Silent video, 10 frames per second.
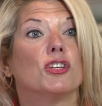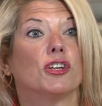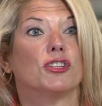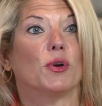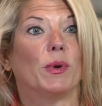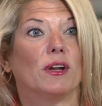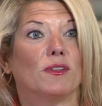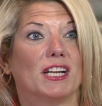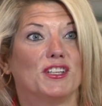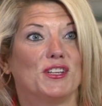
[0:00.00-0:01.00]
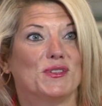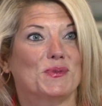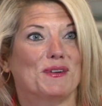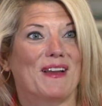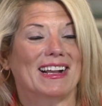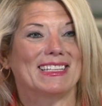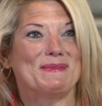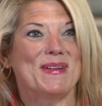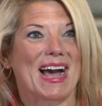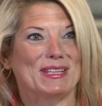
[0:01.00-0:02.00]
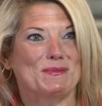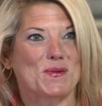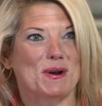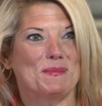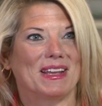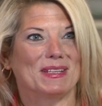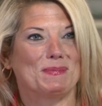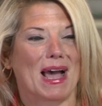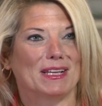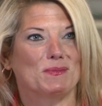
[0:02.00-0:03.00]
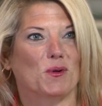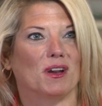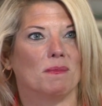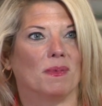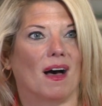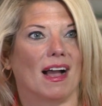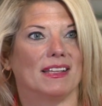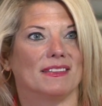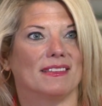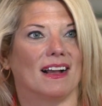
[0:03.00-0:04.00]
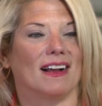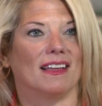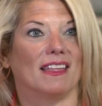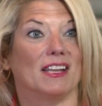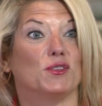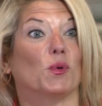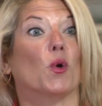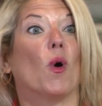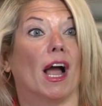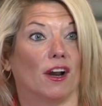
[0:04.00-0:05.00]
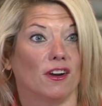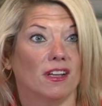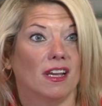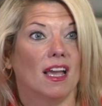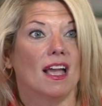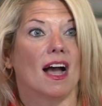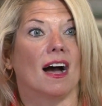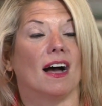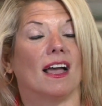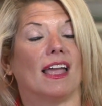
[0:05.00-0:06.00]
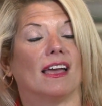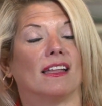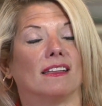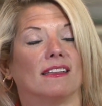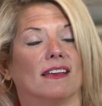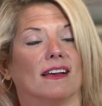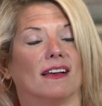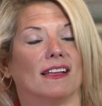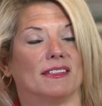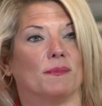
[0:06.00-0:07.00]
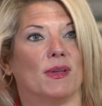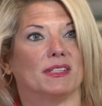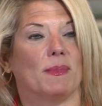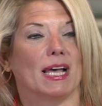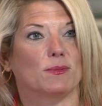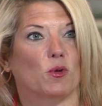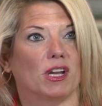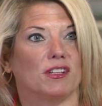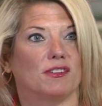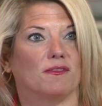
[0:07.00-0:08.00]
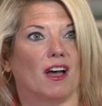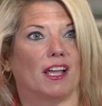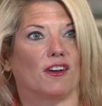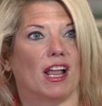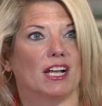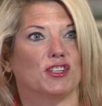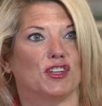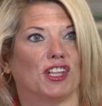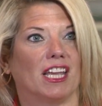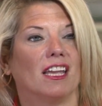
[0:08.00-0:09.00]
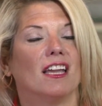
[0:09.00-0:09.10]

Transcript: Sure. So we don't like to use the word vaccine passport because passport implies uh, that it's required uh, and uh, as, a, as a passport is to fly internationally.